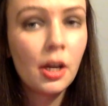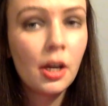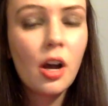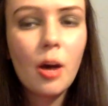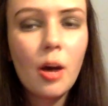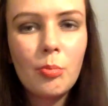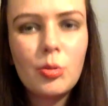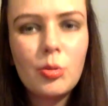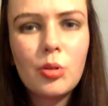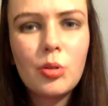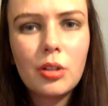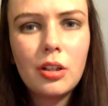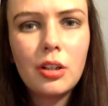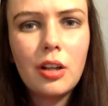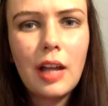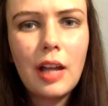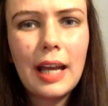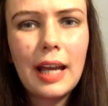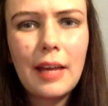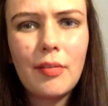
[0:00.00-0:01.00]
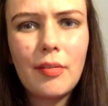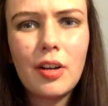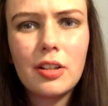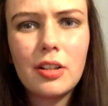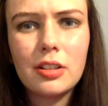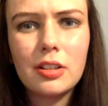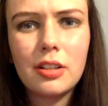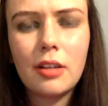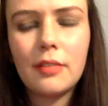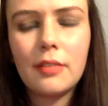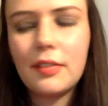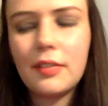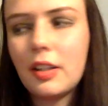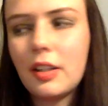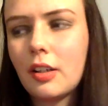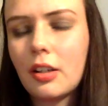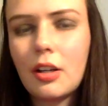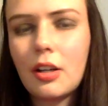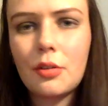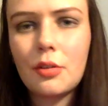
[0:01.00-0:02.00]
I'm not gonna, like, if I just like think
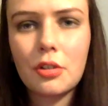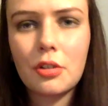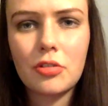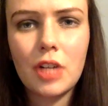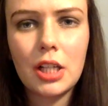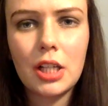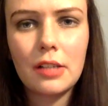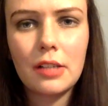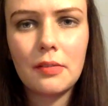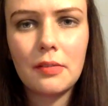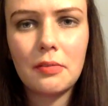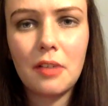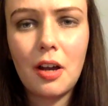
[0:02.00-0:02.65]
of girls or try to, like,